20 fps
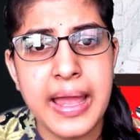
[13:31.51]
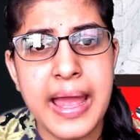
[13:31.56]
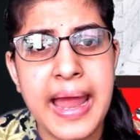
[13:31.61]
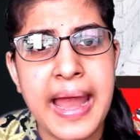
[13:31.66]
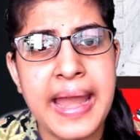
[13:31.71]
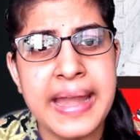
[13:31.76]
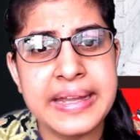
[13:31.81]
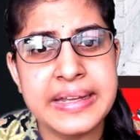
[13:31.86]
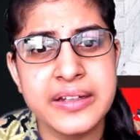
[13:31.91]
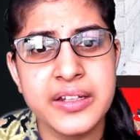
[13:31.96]

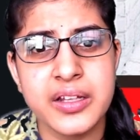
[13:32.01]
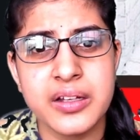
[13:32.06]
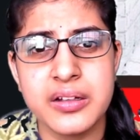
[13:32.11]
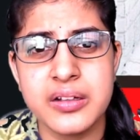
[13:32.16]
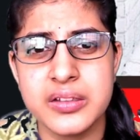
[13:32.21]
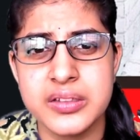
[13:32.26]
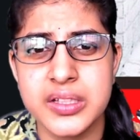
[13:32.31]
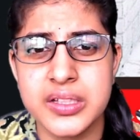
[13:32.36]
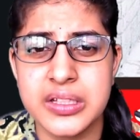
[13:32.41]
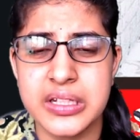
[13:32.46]
and
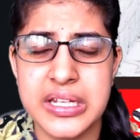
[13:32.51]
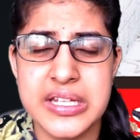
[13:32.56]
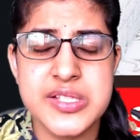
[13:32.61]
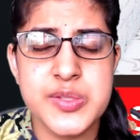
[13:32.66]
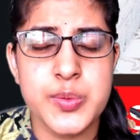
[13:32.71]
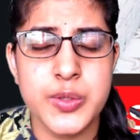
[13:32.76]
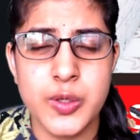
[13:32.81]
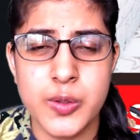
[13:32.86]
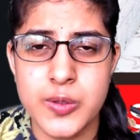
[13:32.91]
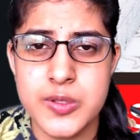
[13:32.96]
uh, the greens
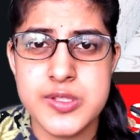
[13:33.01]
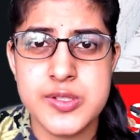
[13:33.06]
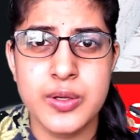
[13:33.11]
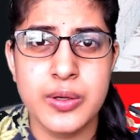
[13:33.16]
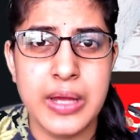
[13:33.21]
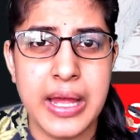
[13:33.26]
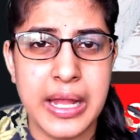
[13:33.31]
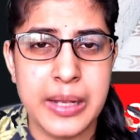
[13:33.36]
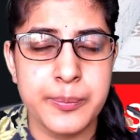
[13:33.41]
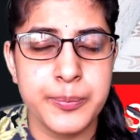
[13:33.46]
will also
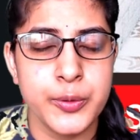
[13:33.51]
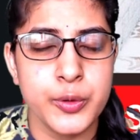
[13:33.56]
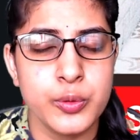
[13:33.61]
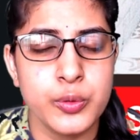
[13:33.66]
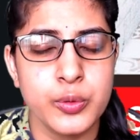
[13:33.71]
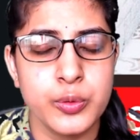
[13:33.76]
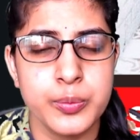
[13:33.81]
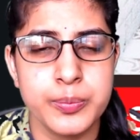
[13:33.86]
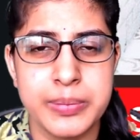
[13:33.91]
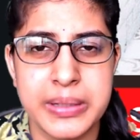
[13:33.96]
help
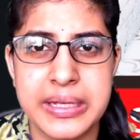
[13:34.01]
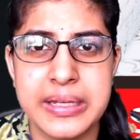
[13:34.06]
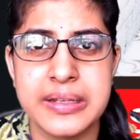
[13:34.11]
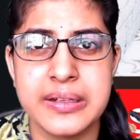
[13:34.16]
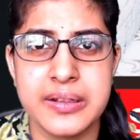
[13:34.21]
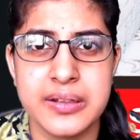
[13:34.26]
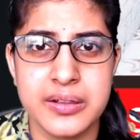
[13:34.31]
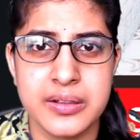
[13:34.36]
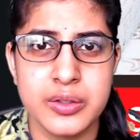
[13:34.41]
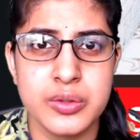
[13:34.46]
you be
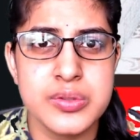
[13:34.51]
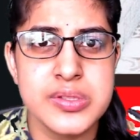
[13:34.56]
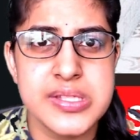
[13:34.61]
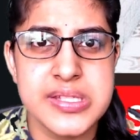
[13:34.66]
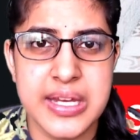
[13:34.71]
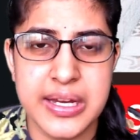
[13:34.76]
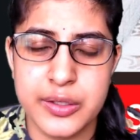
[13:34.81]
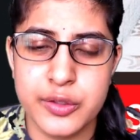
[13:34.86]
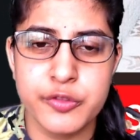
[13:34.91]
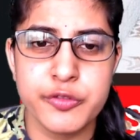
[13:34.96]
in a good
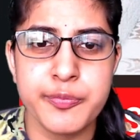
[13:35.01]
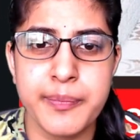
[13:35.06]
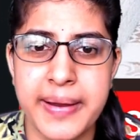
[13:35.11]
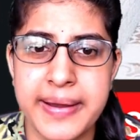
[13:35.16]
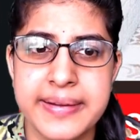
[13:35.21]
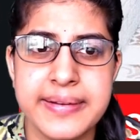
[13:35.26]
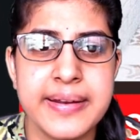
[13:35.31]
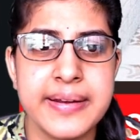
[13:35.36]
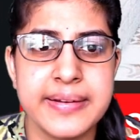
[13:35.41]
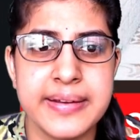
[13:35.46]
state of
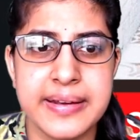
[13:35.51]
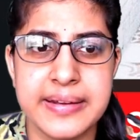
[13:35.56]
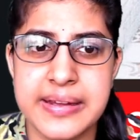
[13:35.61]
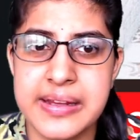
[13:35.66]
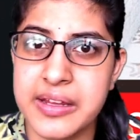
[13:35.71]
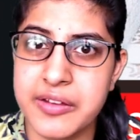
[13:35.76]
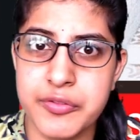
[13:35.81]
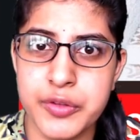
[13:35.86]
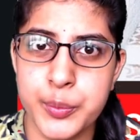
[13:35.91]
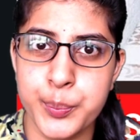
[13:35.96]
mind at any
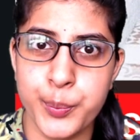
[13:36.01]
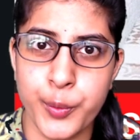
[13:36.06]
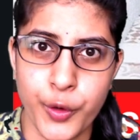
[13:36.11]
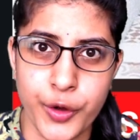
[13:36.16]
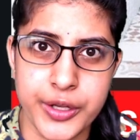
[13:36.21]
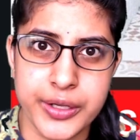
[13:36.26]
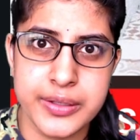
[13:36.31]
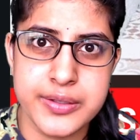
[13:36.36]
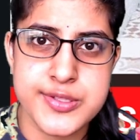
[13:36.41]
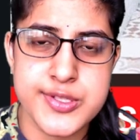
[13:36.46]
given
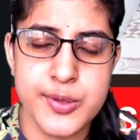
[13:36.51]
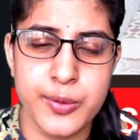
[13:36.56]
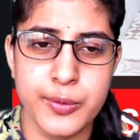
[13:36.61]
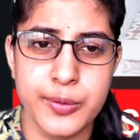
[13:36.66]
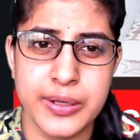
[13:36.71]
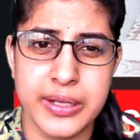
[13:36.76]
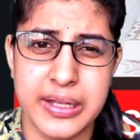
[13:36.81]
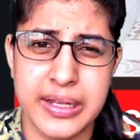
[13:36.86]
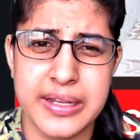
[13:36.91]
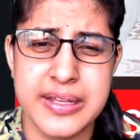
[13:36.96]
point so
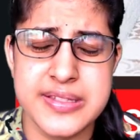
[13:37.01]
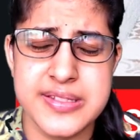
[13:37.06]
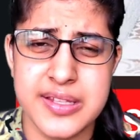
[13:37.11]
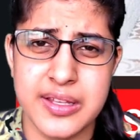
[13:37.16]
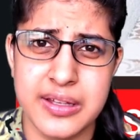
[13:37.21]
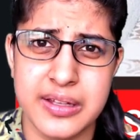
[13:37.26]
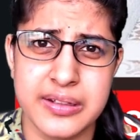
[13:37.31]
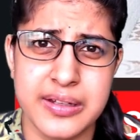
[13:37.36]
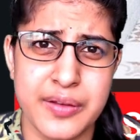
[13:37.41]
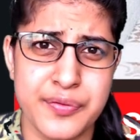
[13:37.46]
it's
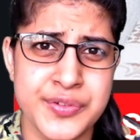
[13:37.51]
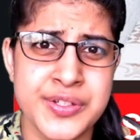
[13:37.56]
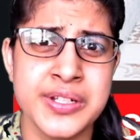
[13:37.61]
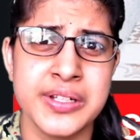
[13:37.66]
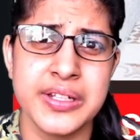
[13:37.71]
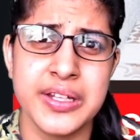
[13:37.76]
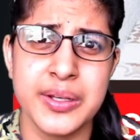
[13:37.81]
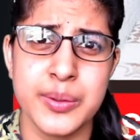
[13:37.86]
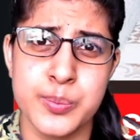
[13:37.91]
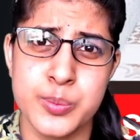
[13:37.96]

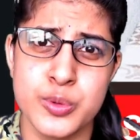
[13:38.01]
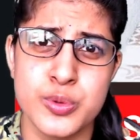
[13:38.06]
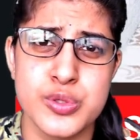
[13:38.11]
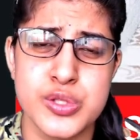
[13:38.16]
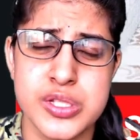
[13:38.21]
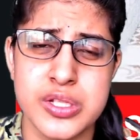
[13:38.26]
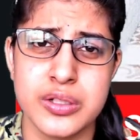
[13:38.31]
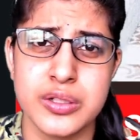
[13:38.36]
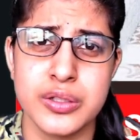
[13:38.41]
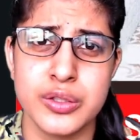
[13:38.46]
definitely a
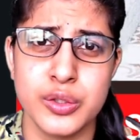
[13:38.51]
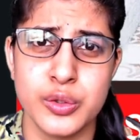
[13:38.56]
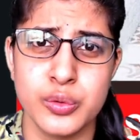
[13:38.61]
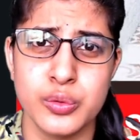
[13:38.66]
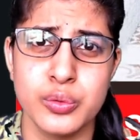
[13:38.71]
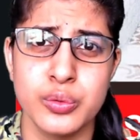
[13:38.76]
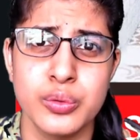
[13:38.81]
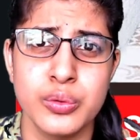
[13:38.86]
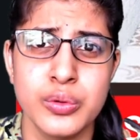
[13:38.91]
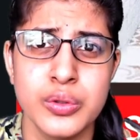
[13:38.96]
booster to